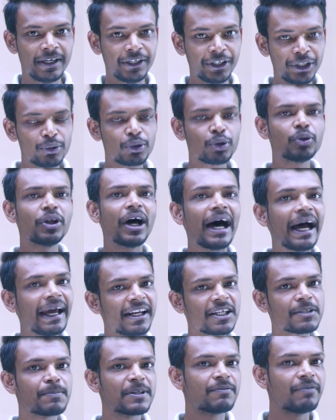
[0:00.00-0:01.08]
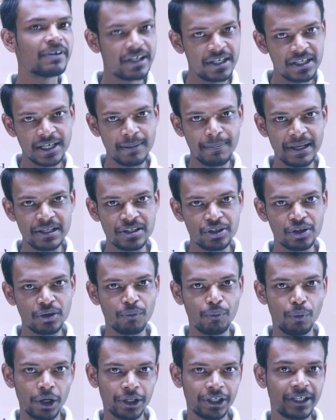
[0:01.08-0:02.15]
Due to the higher specific heat capacity
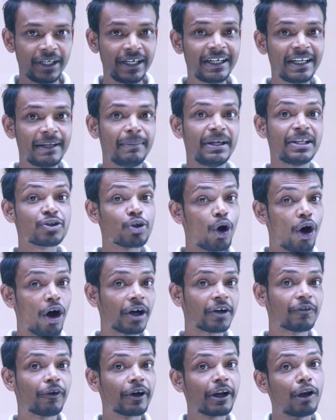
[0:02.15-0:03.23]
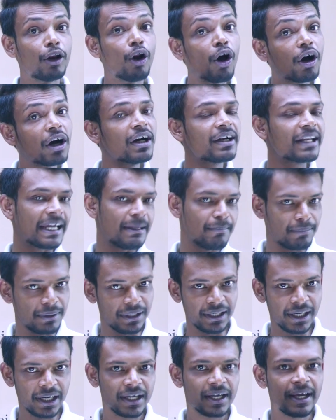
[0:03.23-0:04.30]
of water, it remains hot for a longer time
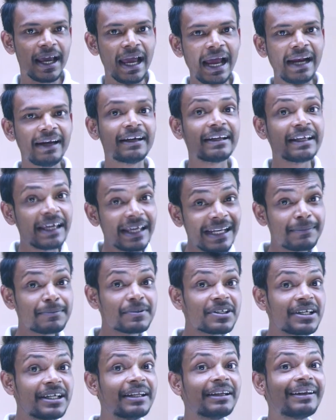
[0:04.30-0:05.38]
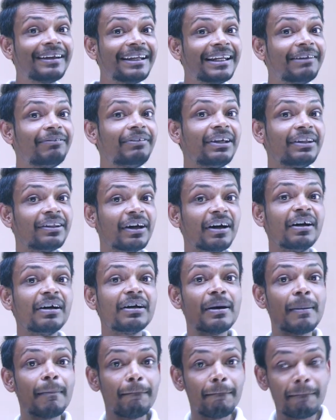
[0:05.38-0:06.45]
period and it helps in relieving the
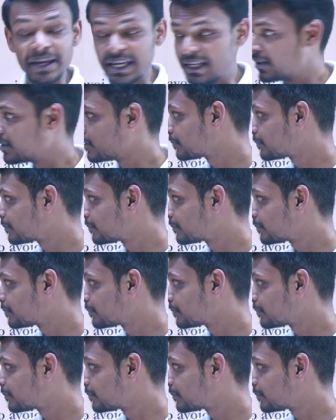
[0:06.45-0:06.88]
pain.